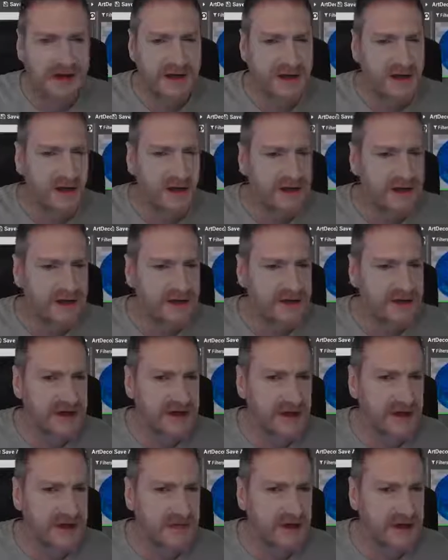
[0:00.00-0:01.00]
I don't like
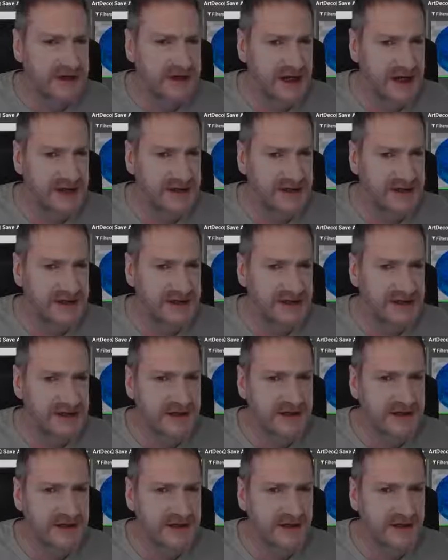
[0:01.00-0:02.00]
checking my textures
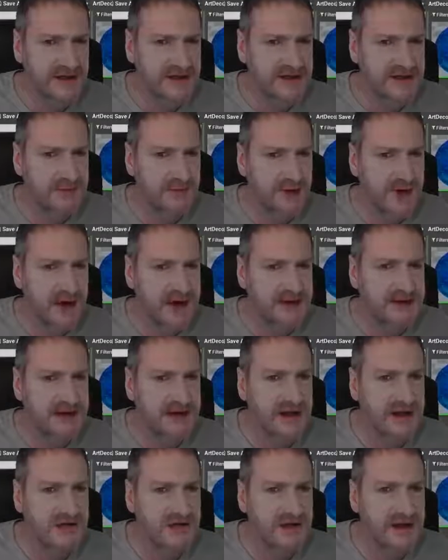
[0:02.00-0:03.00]
in this
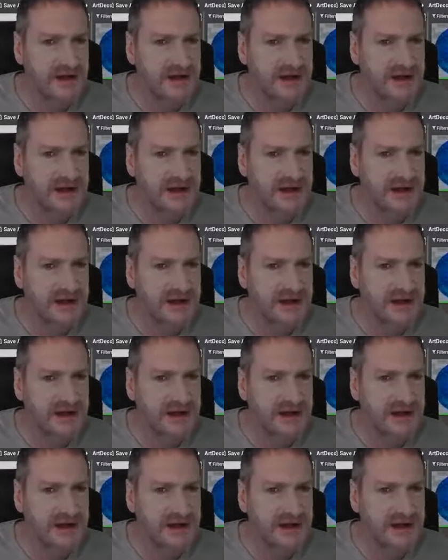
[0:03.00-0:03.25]
browser, even